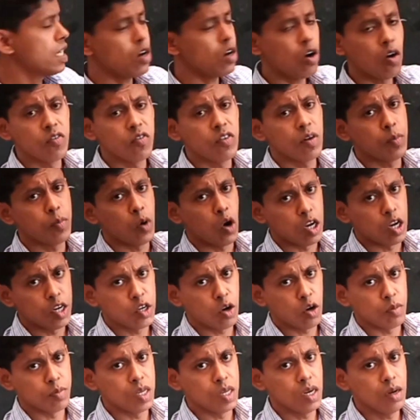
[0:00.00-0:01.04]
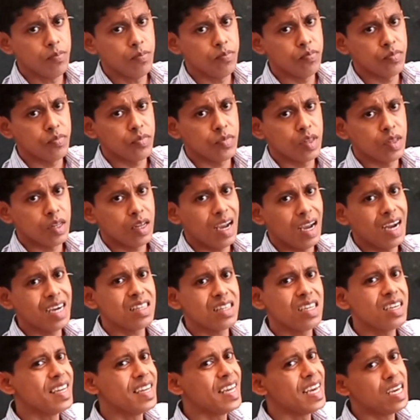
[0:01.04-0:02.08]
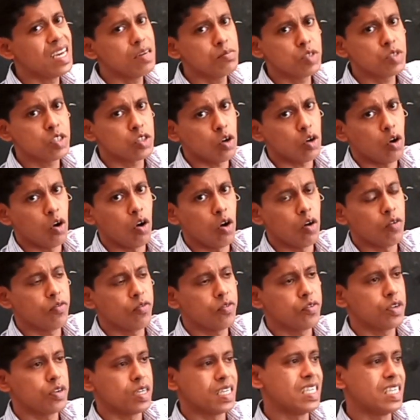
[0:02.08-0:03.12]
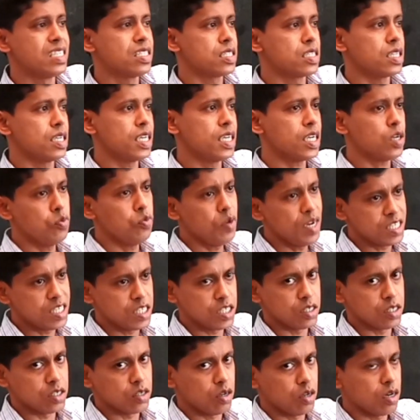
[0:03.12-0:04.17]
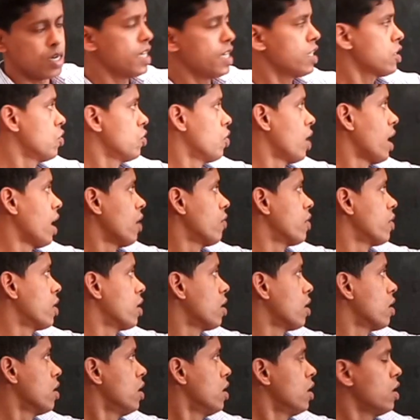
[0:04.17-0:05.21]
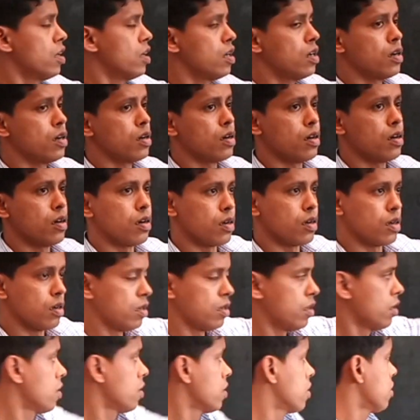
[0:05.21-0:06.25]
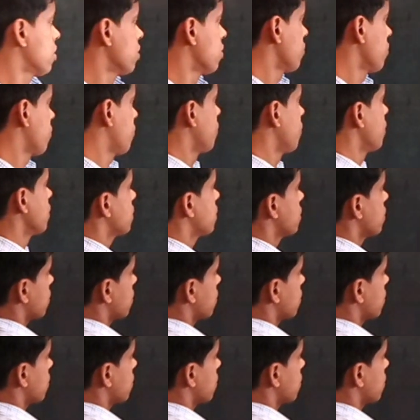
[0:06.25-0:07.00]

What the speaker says: of a polynomial and the names of each equation. Alright. You have a first